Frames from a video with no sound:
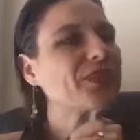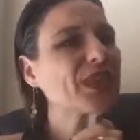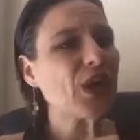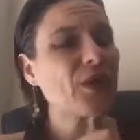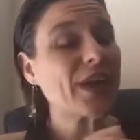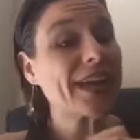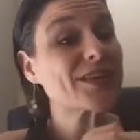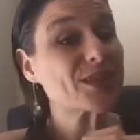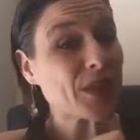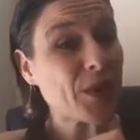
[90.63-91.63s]
Okay,
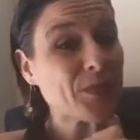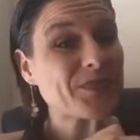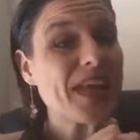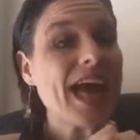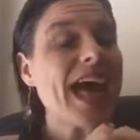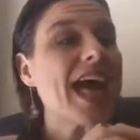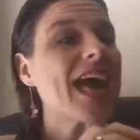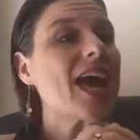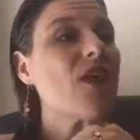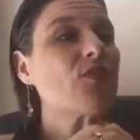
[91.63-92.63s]
so
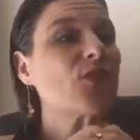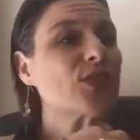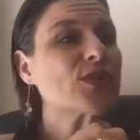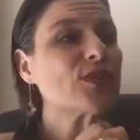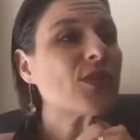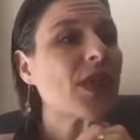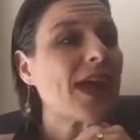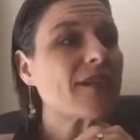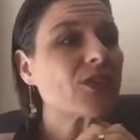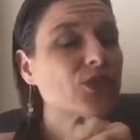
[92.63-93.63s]
first of all, I
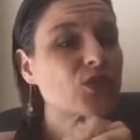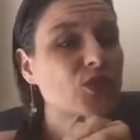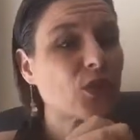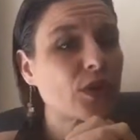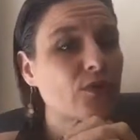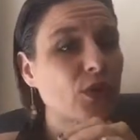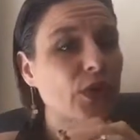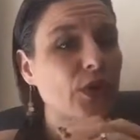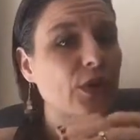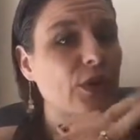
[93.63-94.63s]
have a little story for
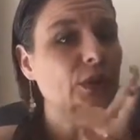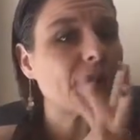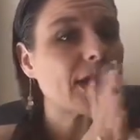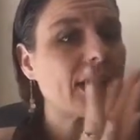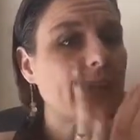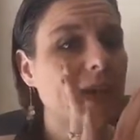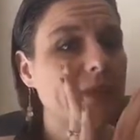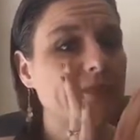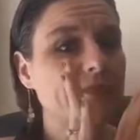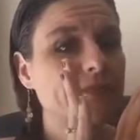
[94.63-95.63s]
you
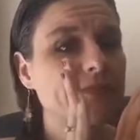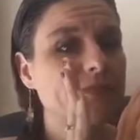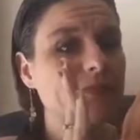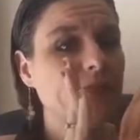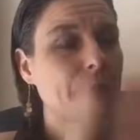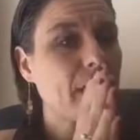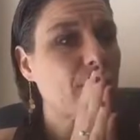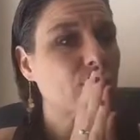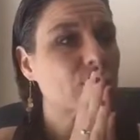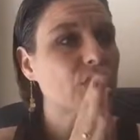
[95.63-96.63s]
about
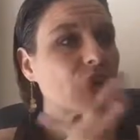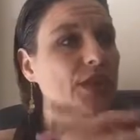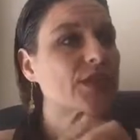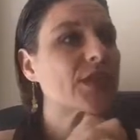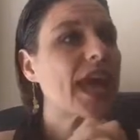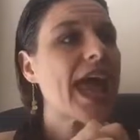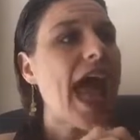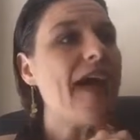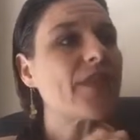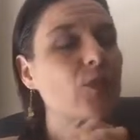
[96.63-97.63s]
Mozart,
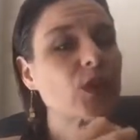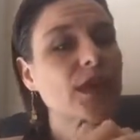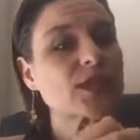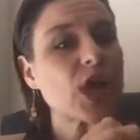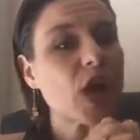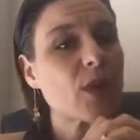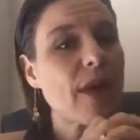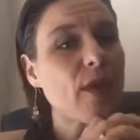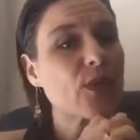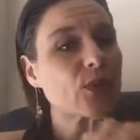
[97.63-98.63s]
and then we're going to talk
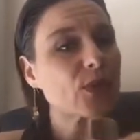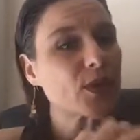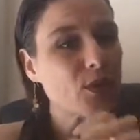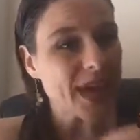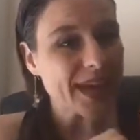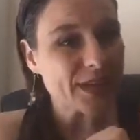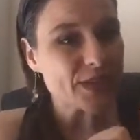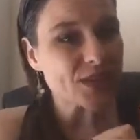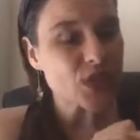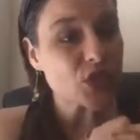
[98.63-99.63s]
about 3
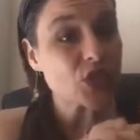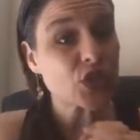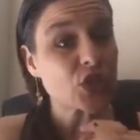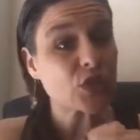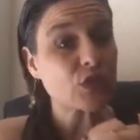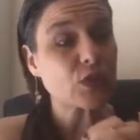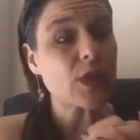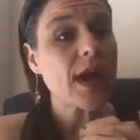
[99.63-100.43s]
ways to